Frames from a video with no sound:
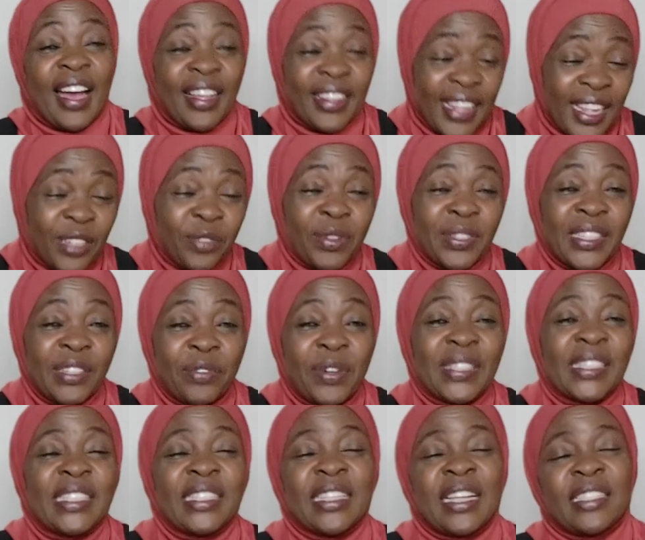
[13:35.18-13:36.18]
That was what
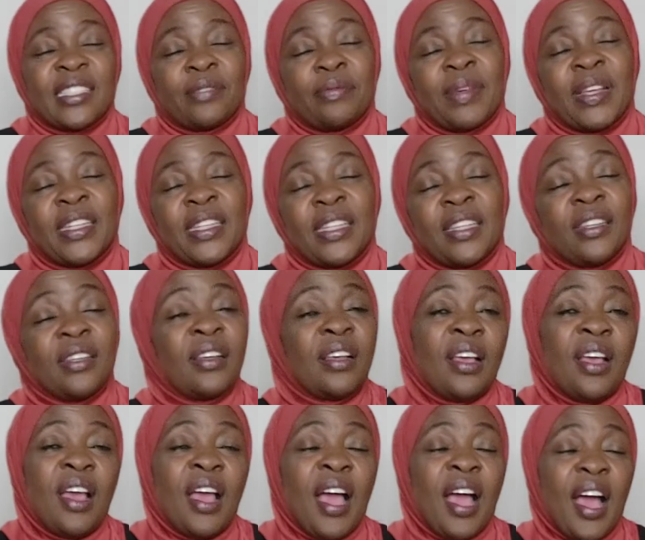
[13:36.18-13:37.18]
he's estimating.
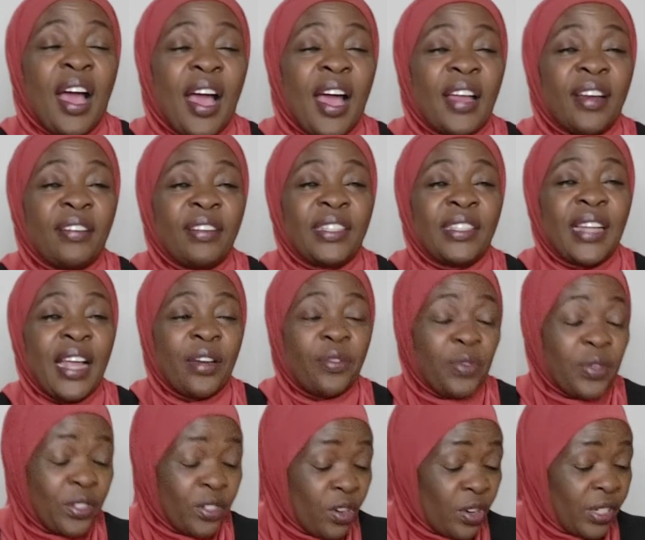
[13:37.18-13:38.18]
And Rich Dad
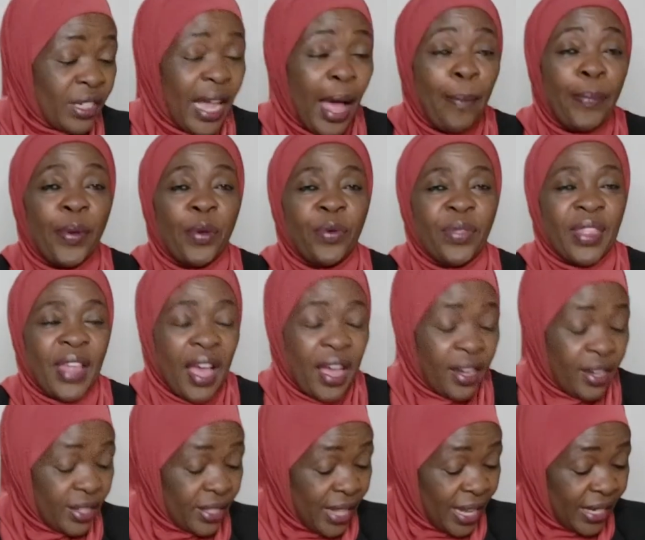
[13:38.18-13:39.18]
was not happy with
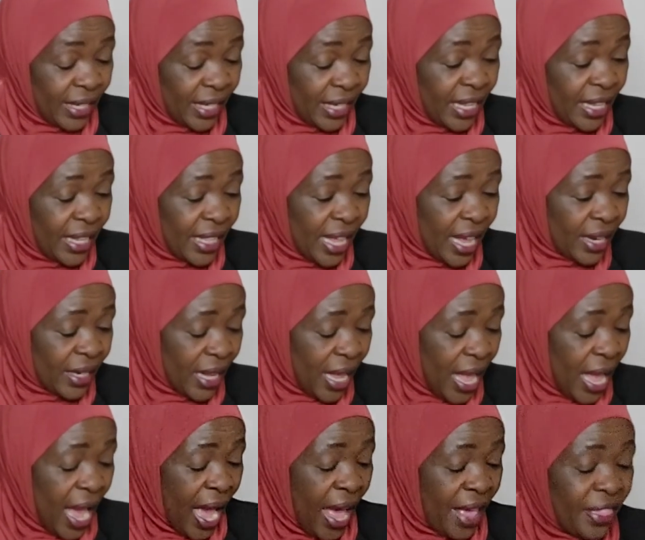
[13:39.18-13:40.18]
that he did that.
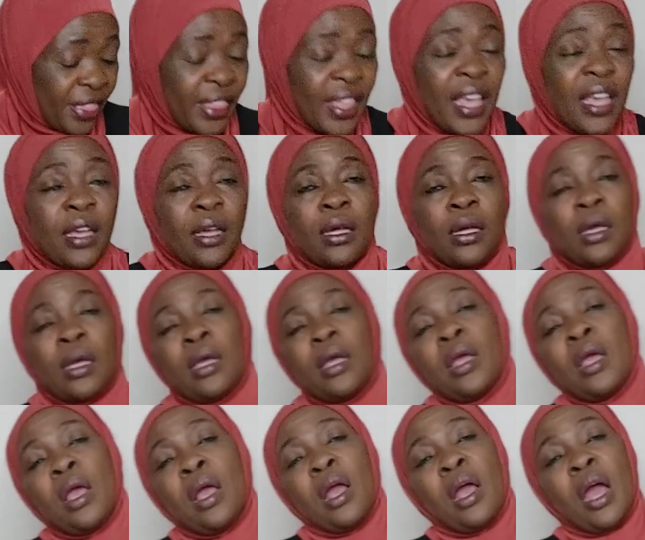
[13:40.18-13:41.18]
I think
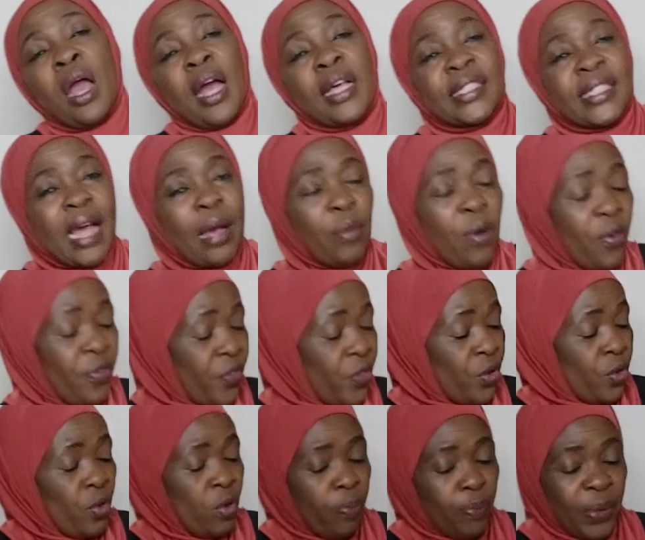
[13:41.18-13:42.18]
some of
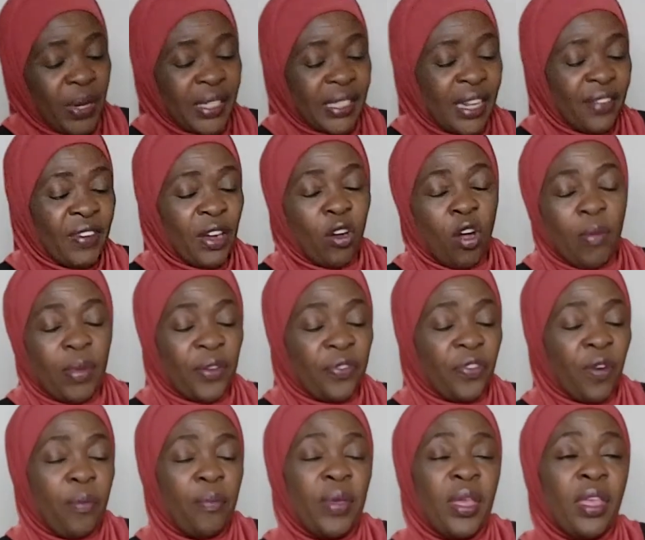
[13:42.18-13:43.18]
you, please leave a comment
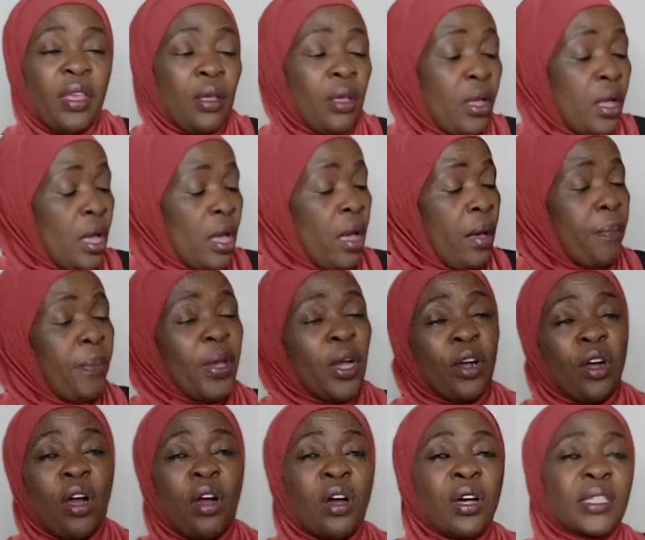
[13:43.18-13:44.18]
for me,
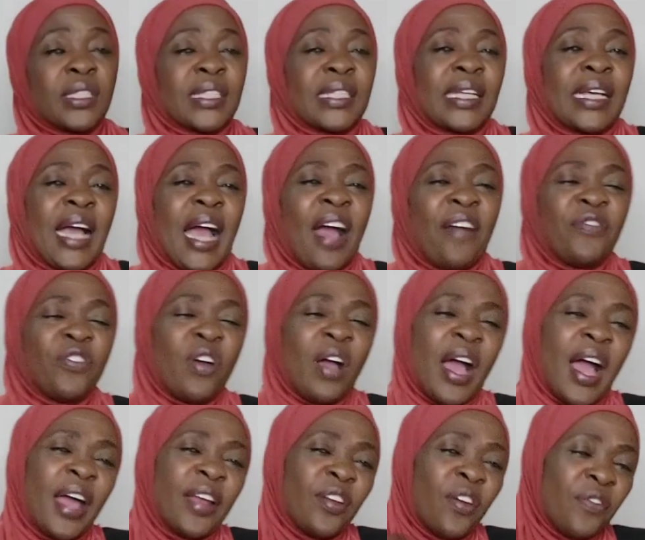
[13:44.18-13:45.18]
because have you
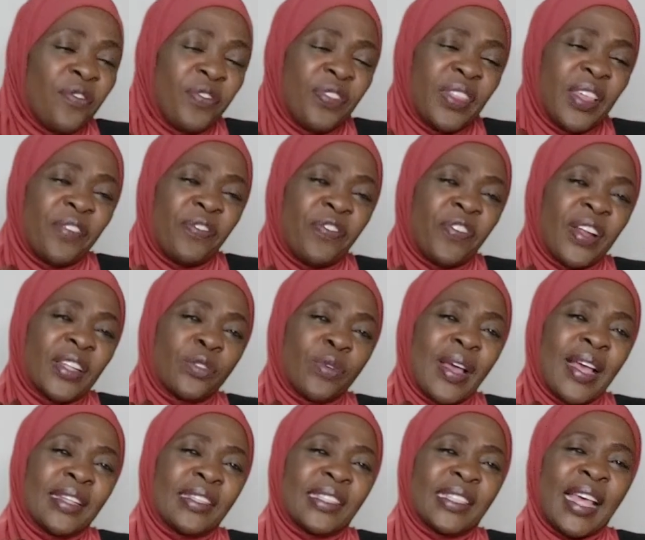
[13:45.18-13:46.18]
heard of the phrase
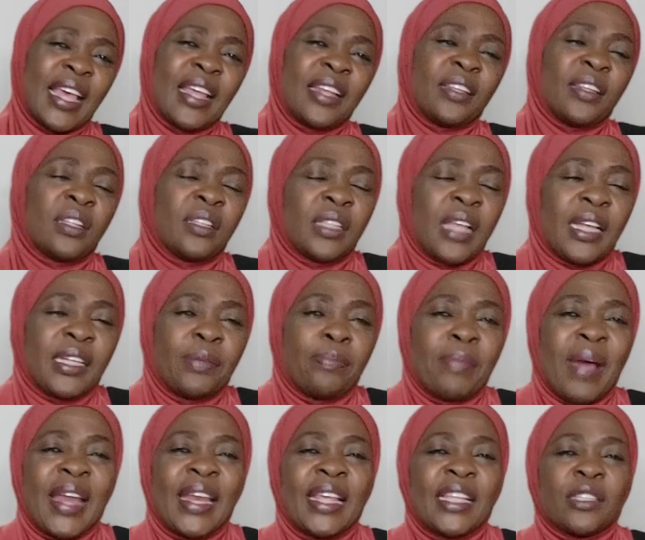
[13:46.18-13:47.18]
where I said that
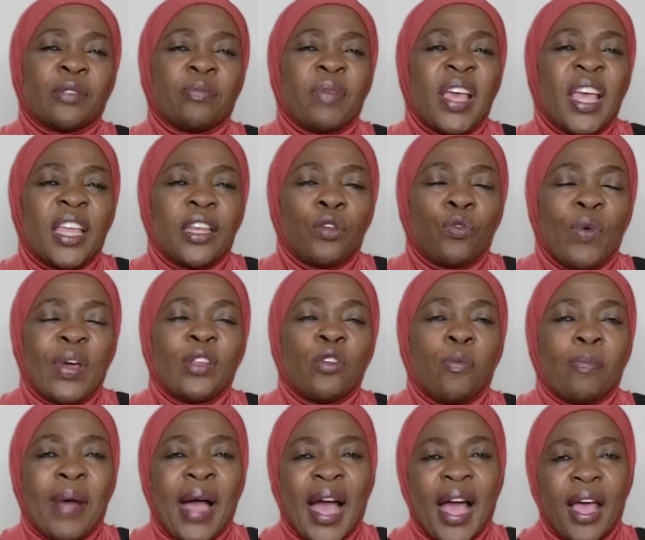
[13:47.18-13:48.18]
money is made when you
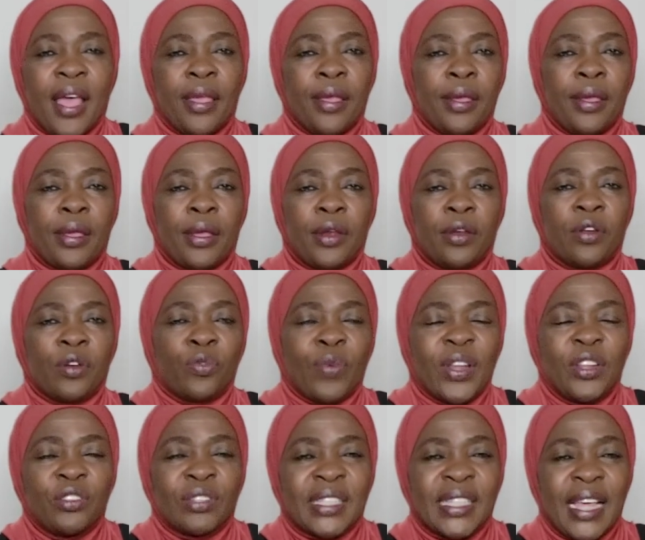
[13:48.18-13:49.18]
buy, not
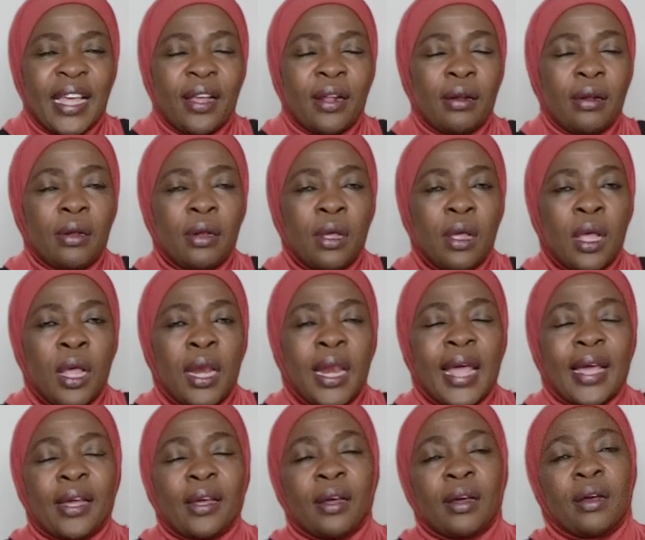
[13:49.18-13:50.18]
when you sell?
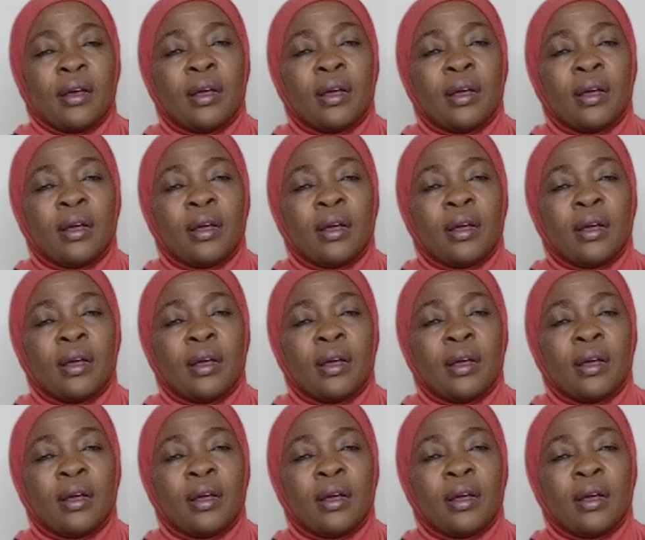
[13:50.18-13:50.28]
Like,